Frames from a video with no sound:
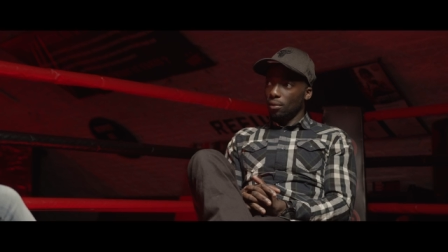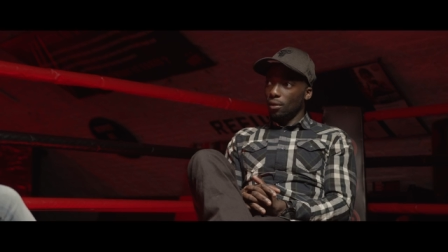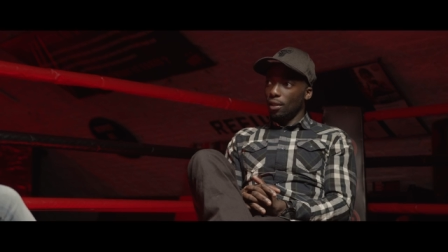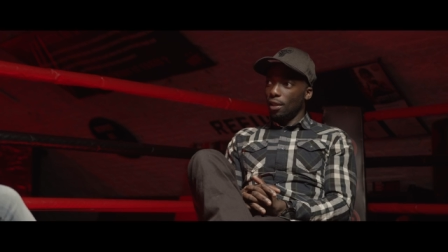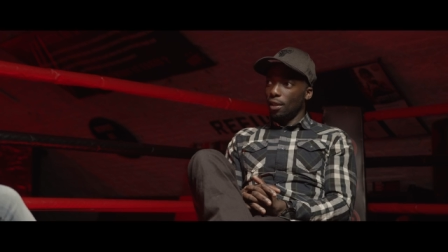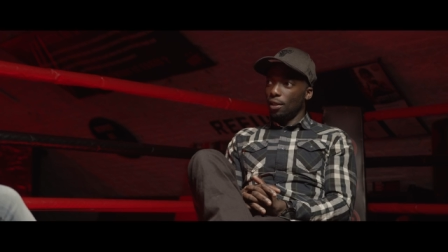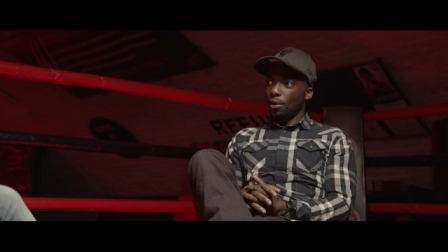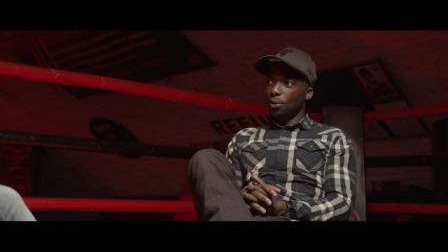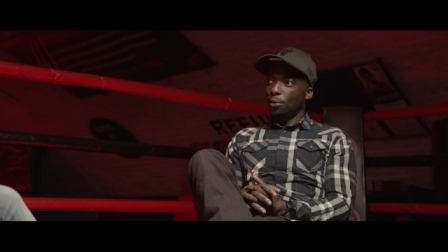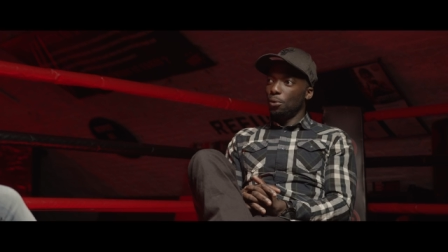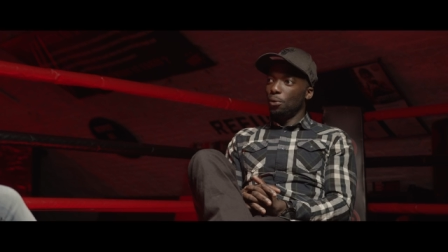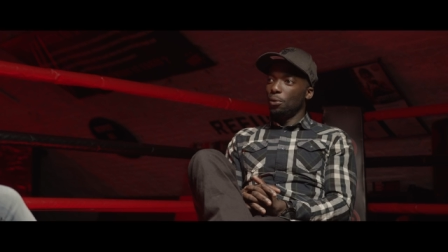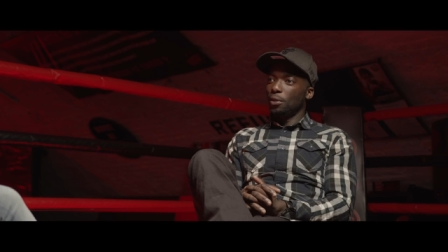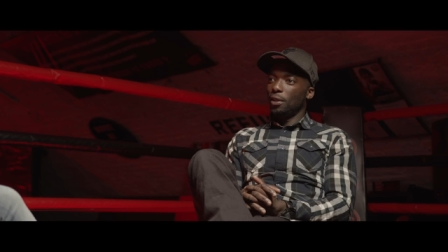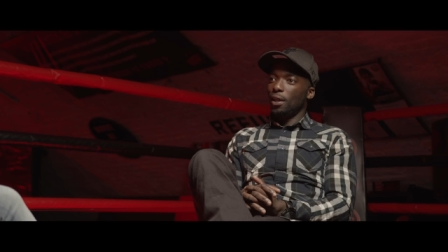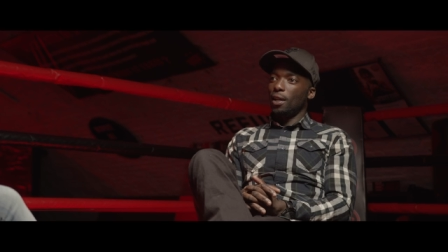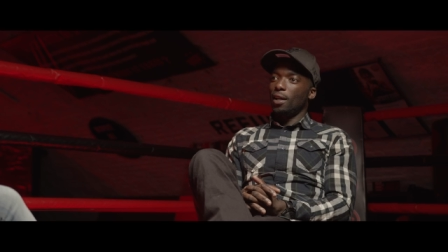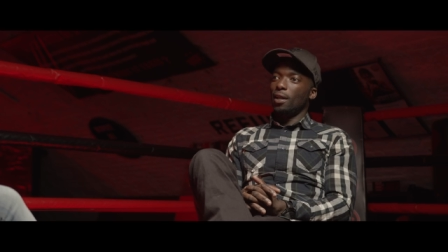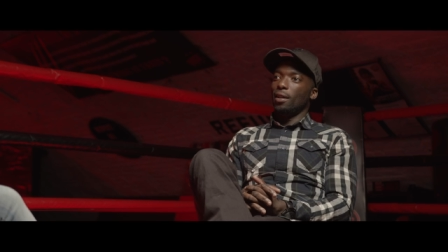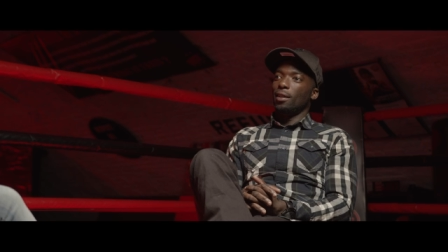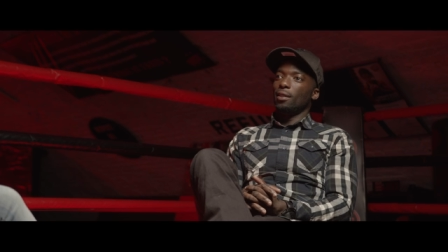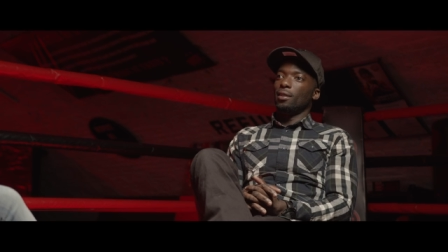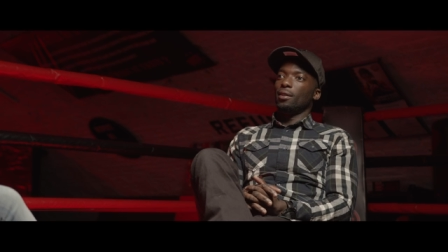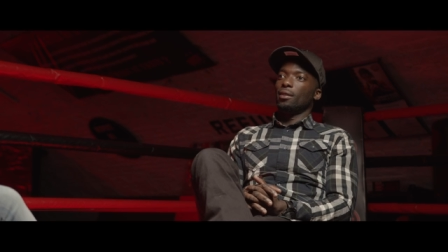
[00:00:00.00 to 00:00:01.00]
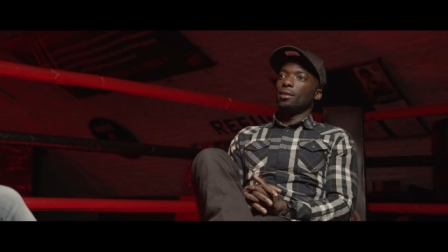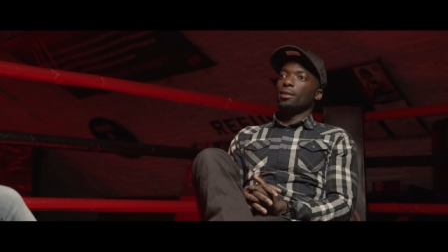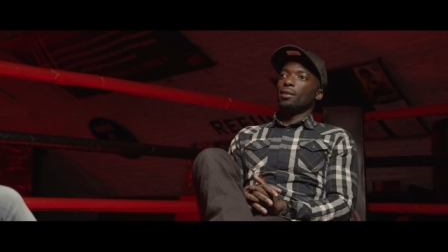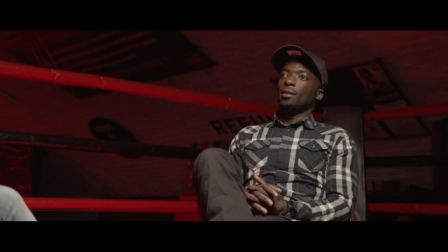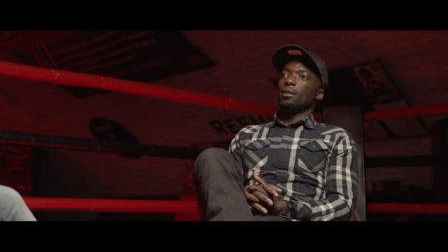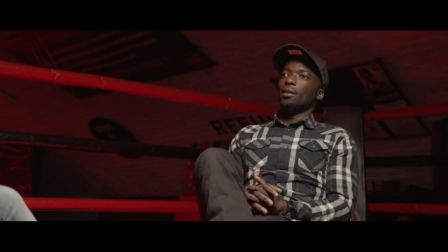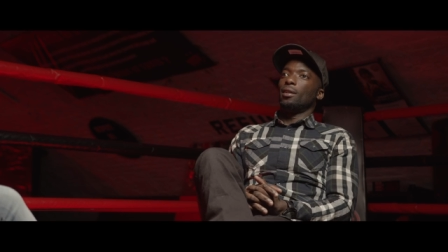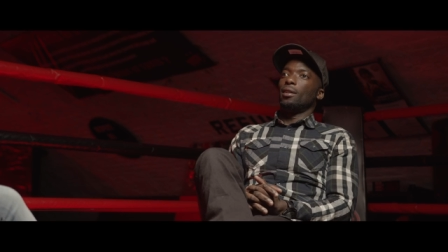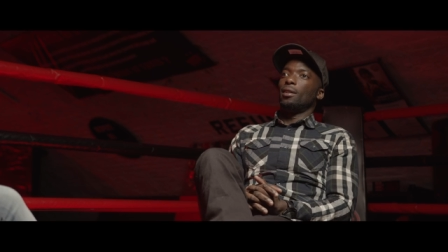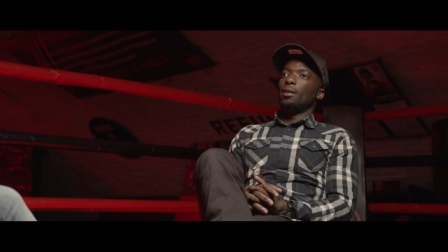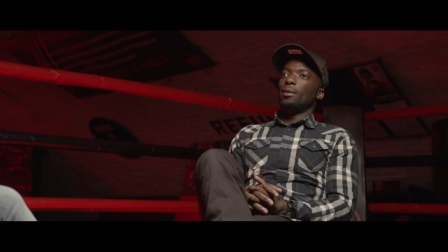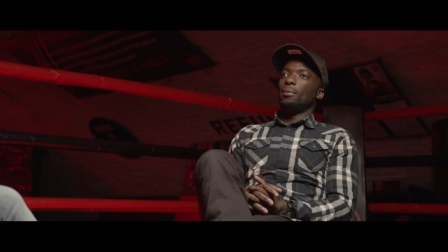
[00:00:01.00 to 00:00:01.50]
Yeah, they call that,
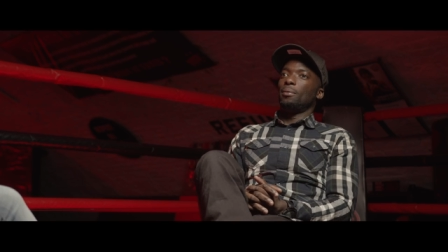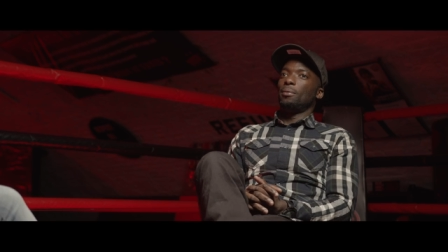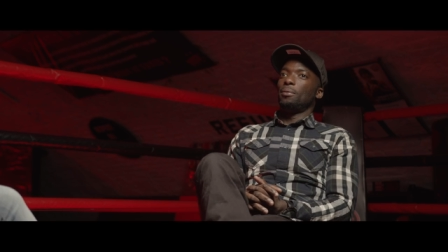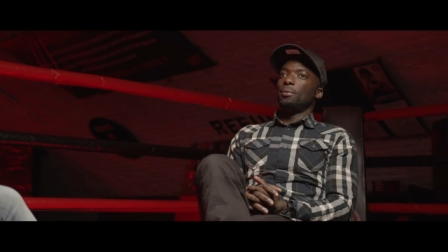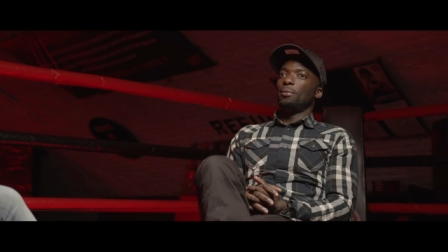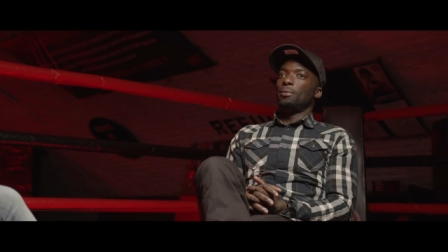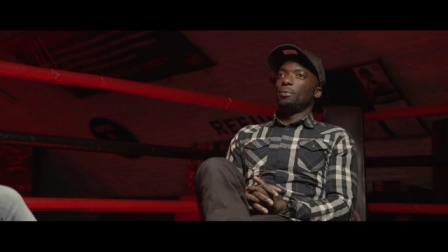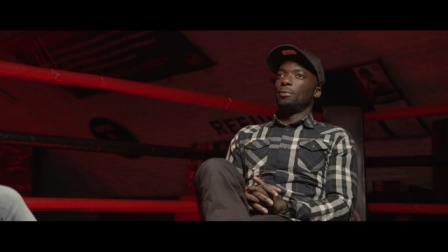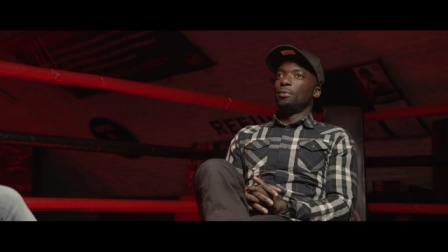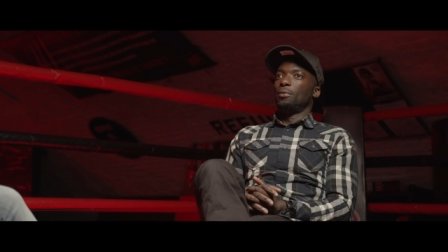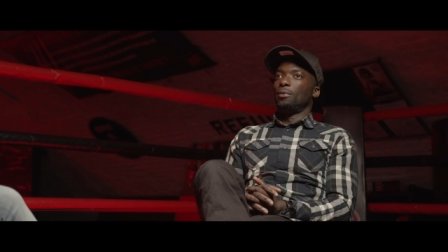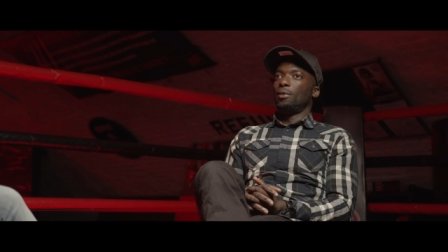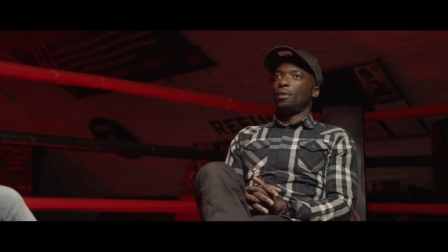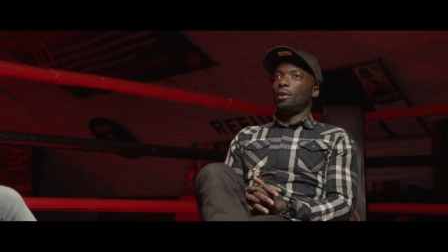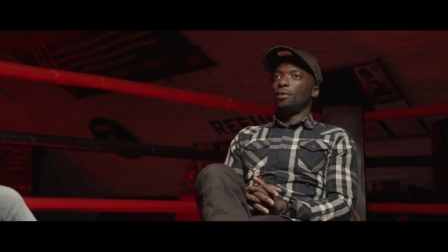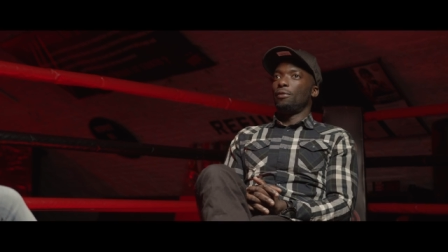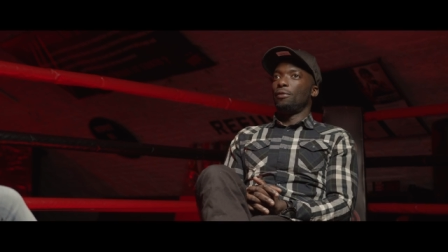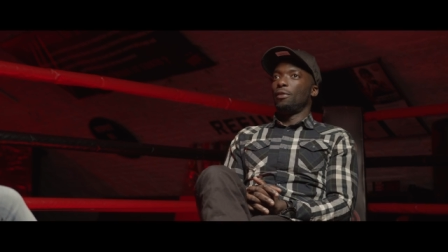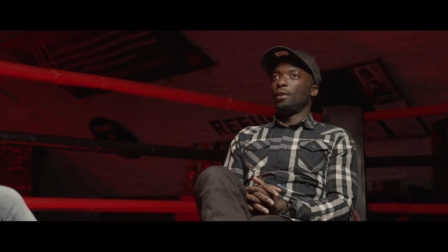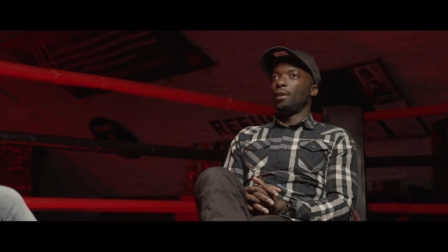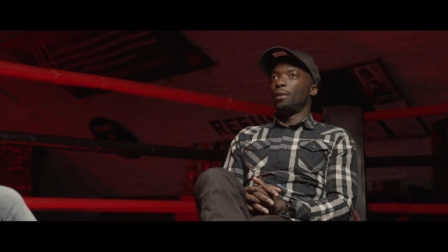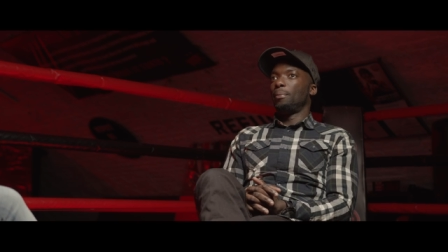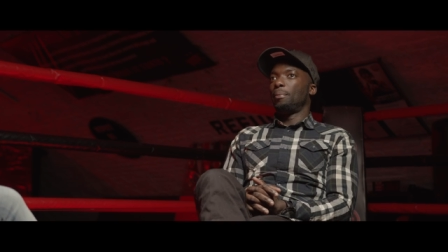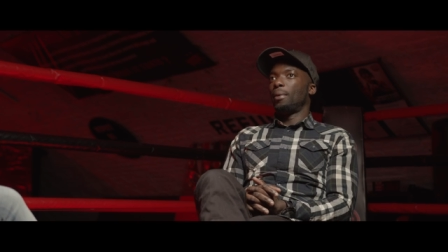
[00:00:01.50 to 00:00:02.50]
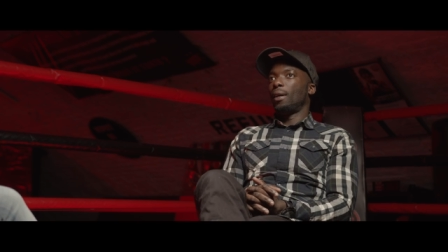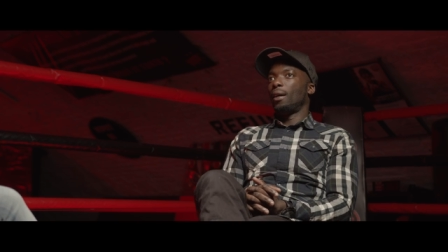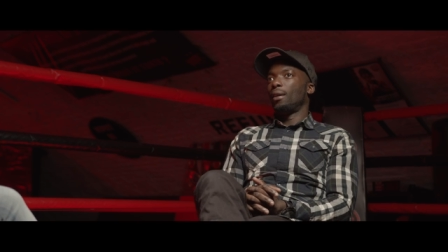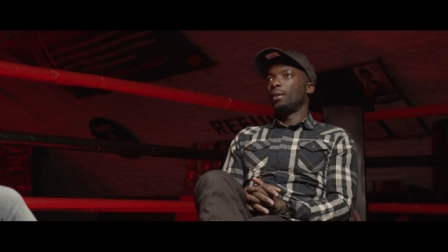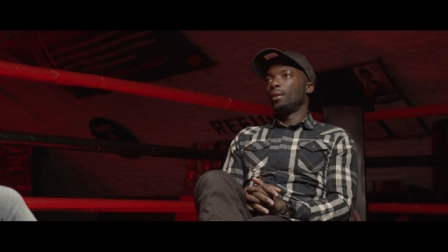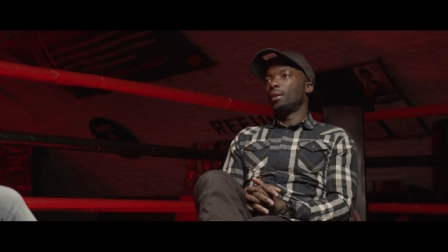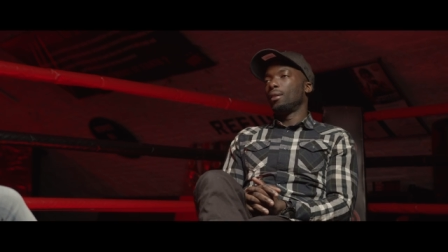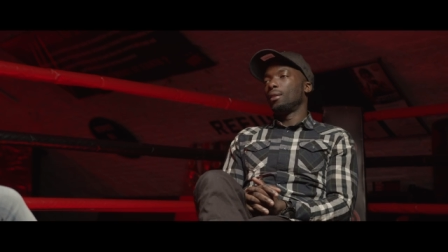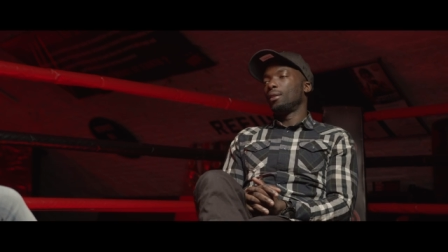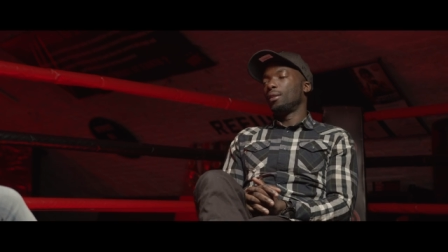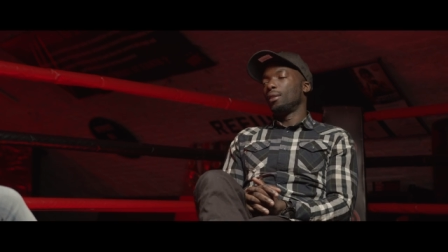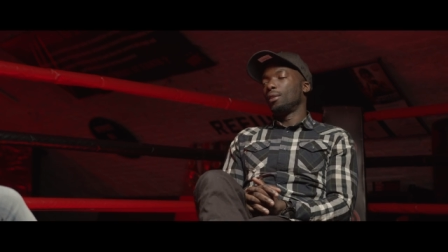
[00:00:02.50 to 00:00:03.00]
I've read
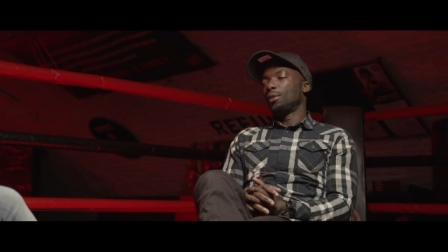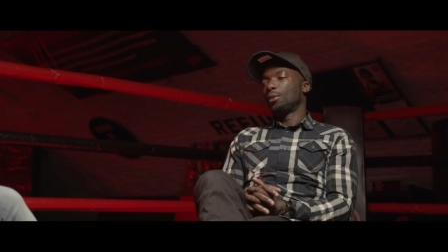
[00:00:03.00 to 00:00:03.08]
about this,